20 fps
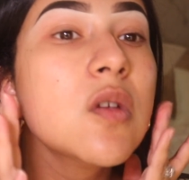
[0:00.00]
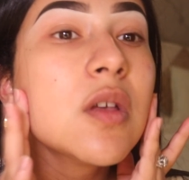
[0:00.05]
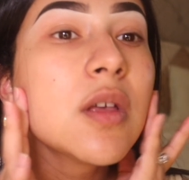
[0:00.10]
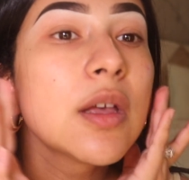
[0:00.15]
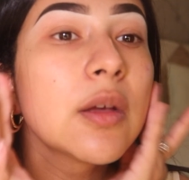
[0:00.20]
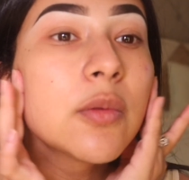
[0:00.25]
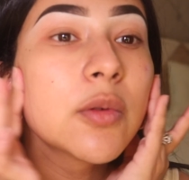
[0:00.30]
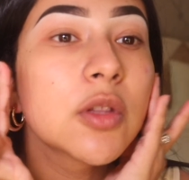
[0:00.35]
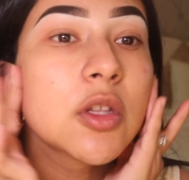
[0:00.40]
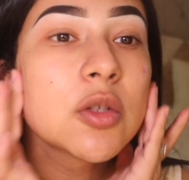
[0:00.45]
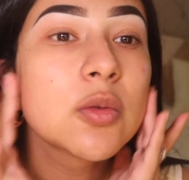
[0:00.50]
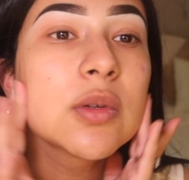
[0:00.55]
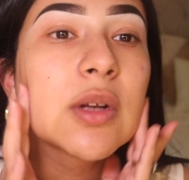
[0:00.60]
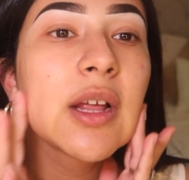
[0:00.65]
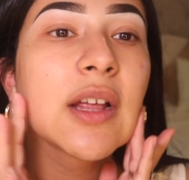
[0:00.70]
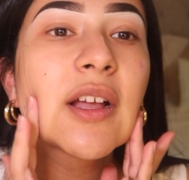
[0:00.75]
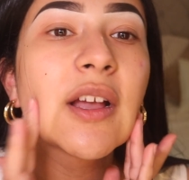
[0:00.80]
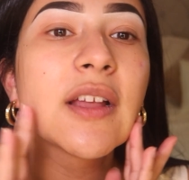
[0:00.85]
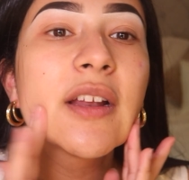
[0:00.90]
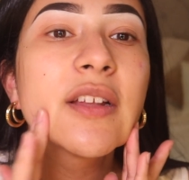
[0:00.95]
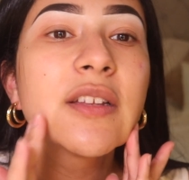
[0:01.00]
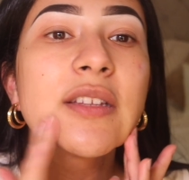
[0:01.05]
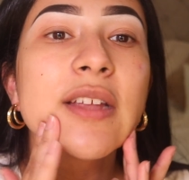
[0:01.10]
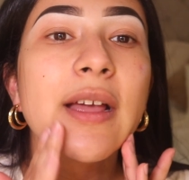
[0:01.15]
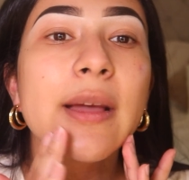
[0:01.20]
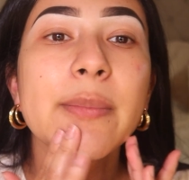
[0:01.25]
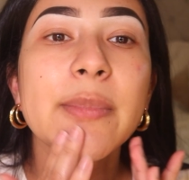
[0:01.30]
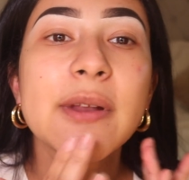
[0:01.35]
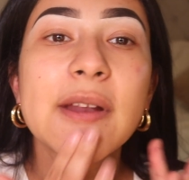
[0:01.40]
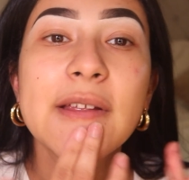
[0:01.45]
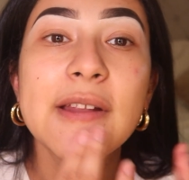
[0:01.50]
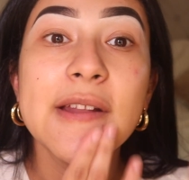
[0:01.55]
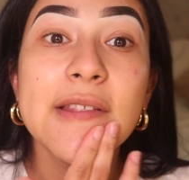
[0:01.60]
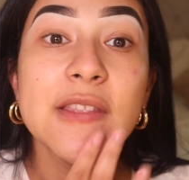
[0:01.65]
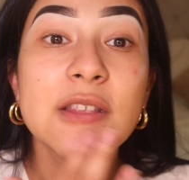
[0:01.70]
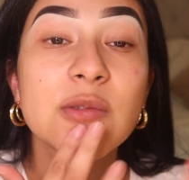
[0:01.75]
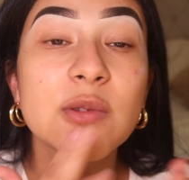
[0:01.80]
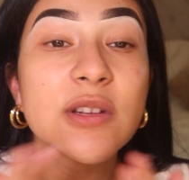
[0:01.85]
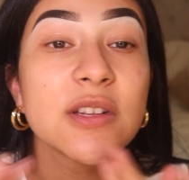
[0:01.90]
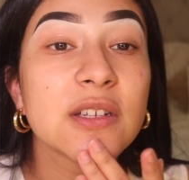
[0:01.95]
And with this one, I kind of tap it in, and
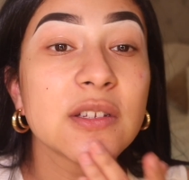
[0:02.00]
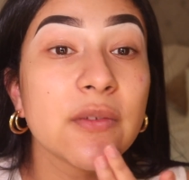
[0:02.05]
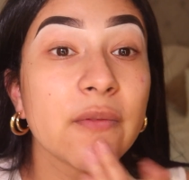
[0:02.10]
this one is